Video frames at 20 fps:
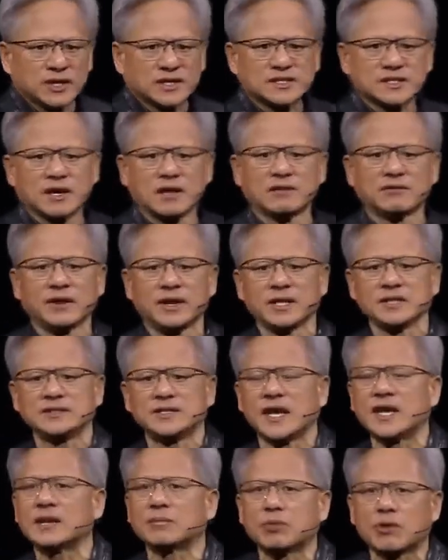We're
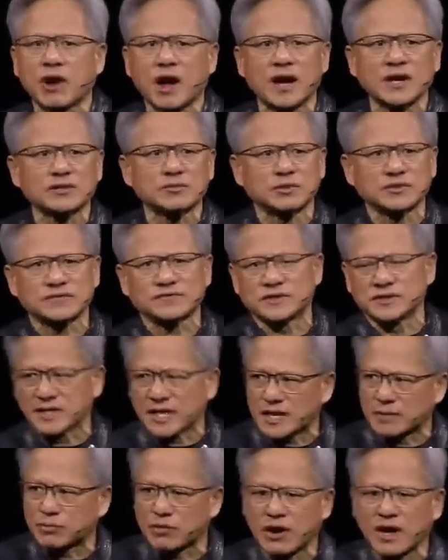accelerating Dataproc, which
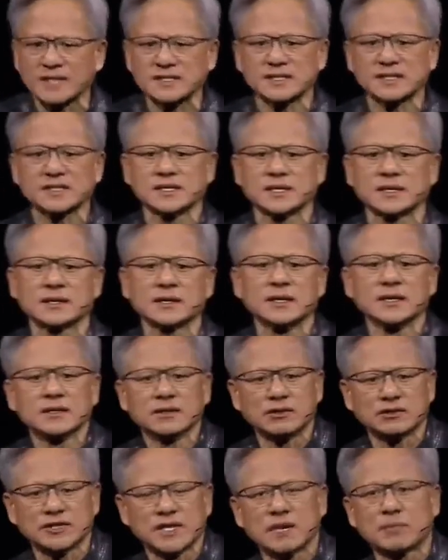for data processing,
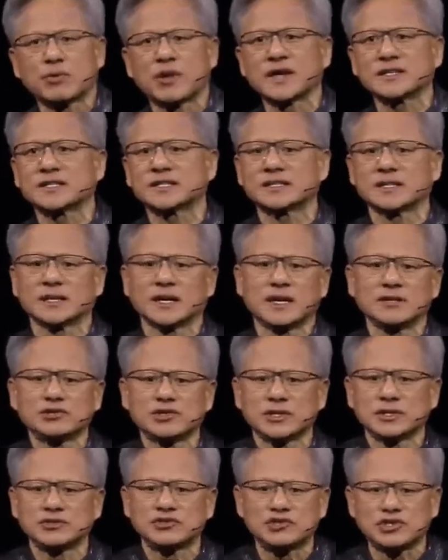their data processing
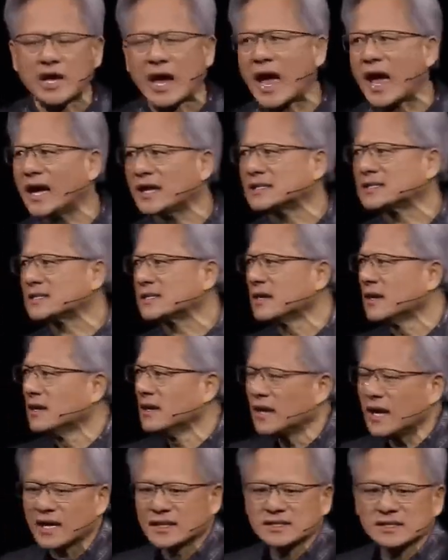engine, JAX,
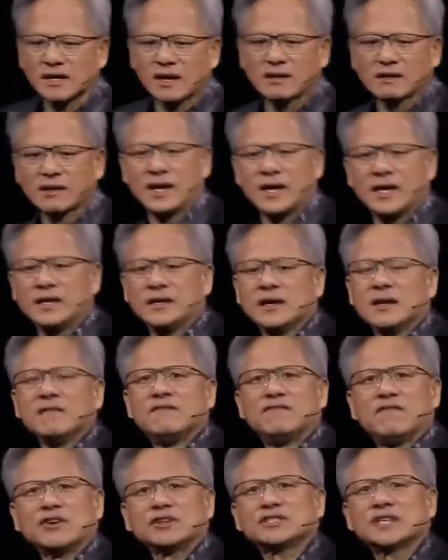
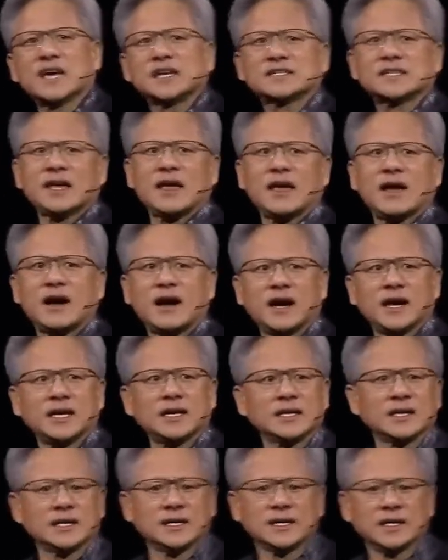XLA, Vertex
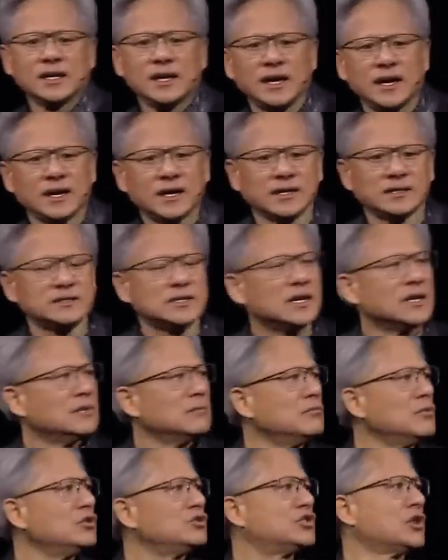AI,
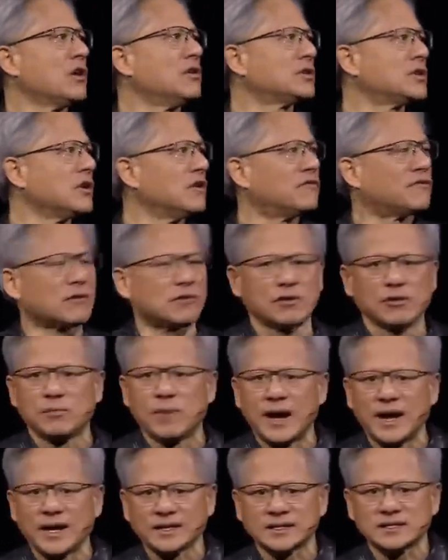and Mujoko for
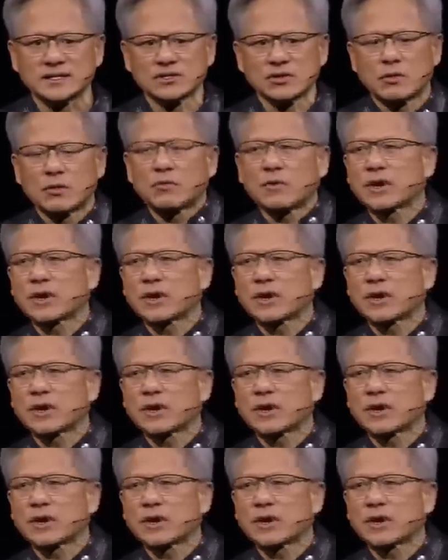robotics.